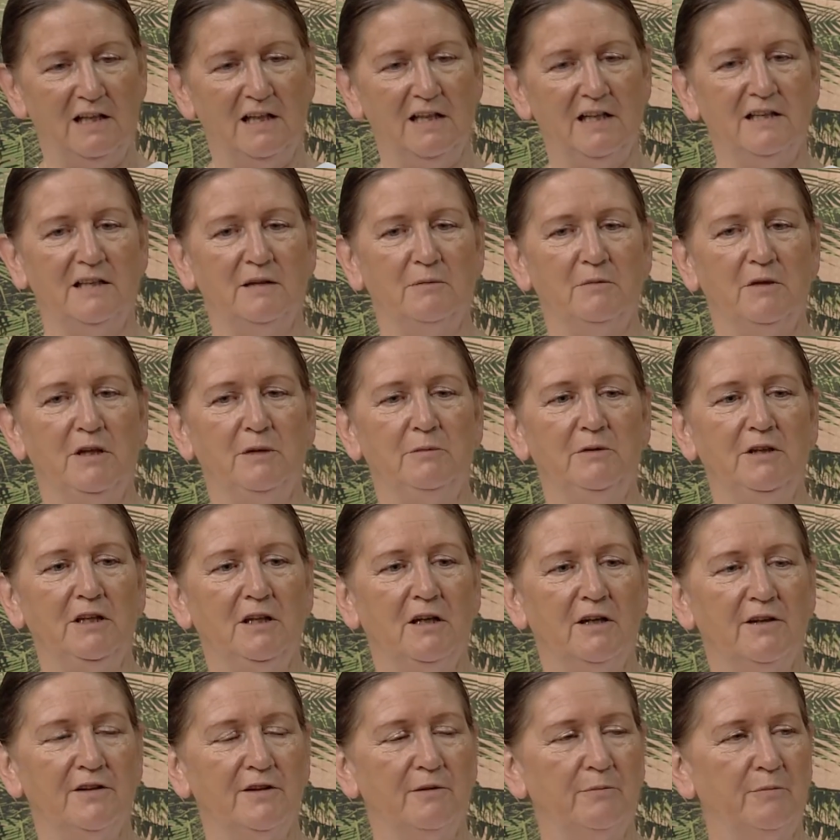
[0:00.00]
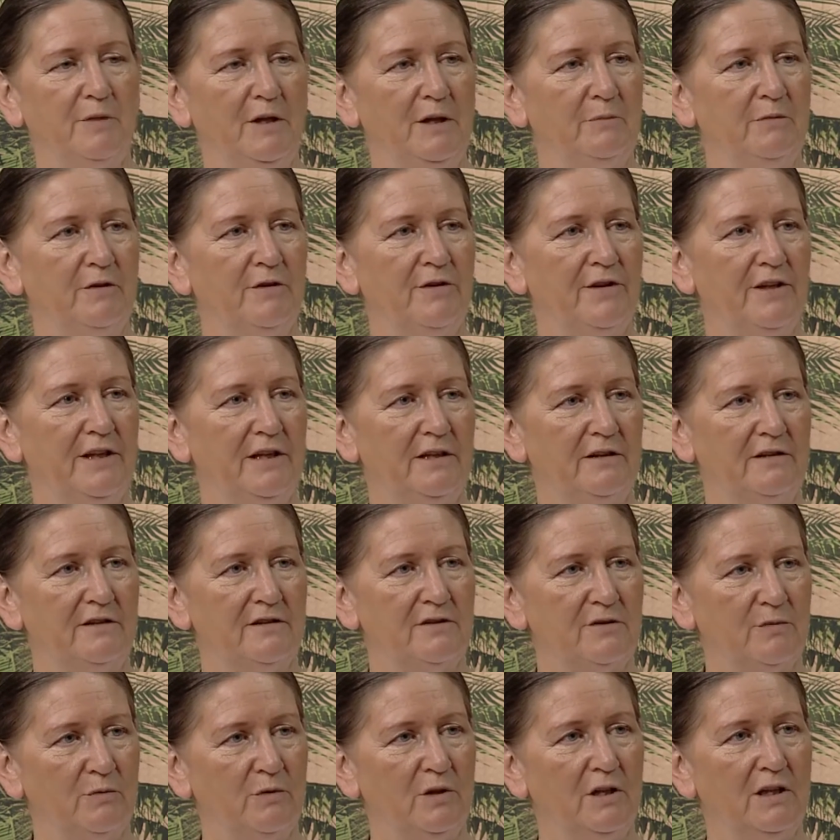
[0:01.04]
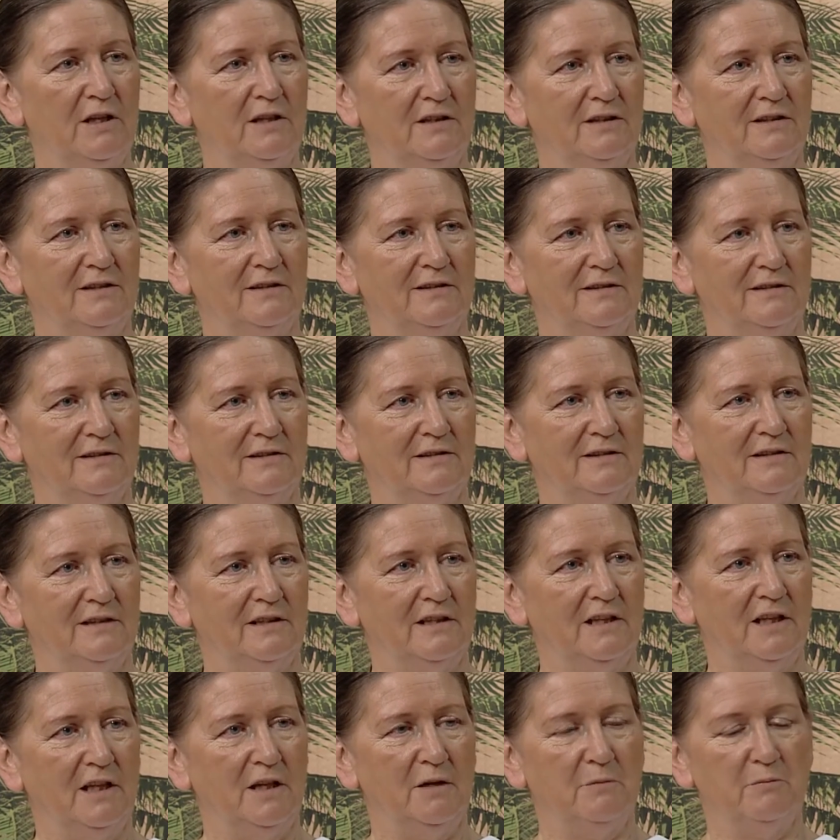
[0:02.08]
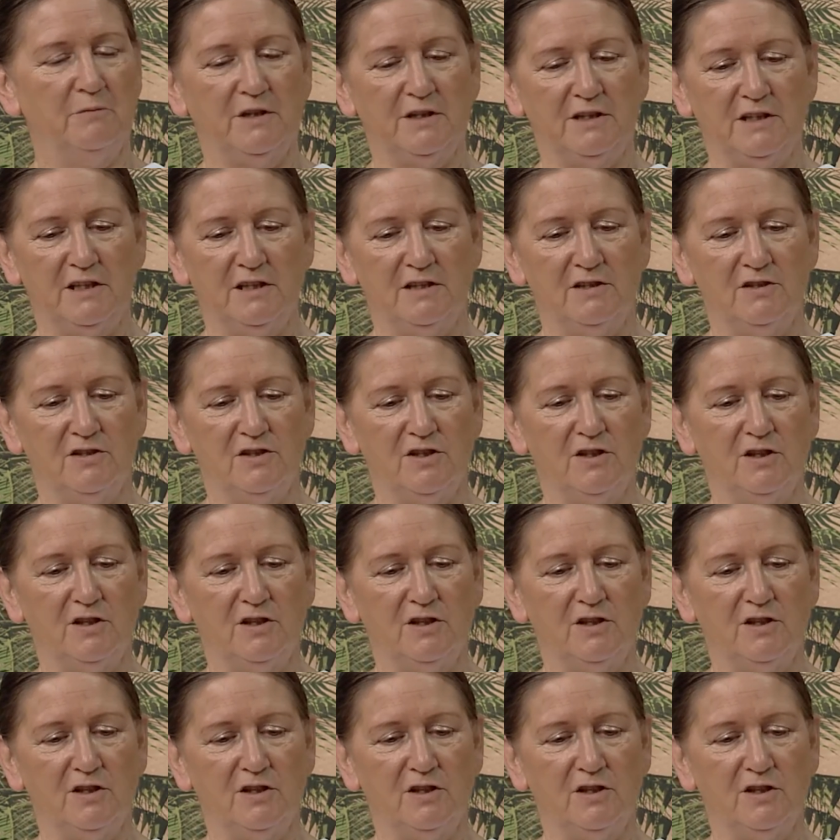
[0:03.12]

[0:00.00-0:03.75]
and there may be other people there as well. But in